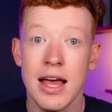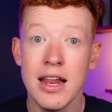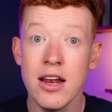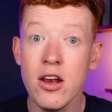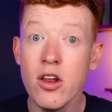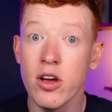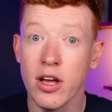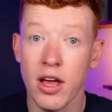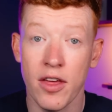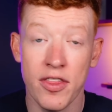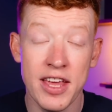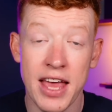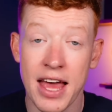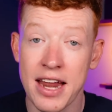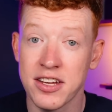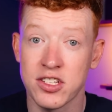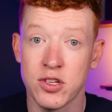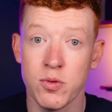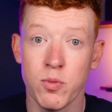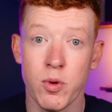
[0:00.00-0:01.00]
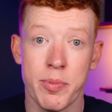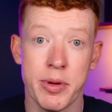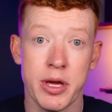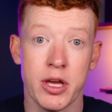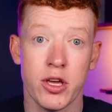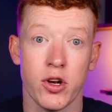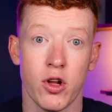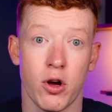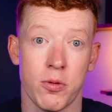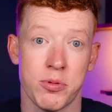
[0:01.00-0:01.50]
And look, I think Ederson would be a
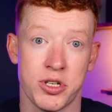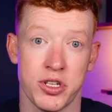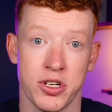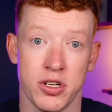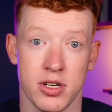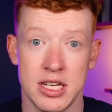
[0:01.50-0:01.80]
good option.